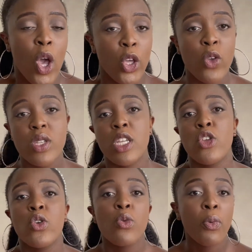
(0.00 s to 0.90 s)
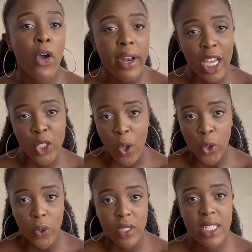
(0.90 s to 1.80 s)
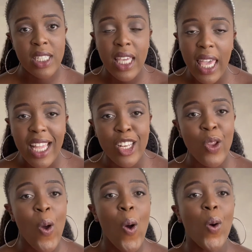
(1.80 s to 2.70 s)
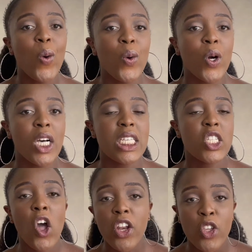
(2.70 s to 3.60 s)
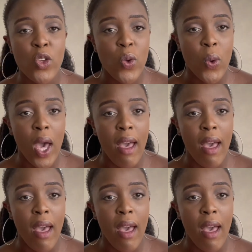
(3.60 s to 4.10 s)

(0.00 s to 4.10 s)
use a new product on your skin, or start a new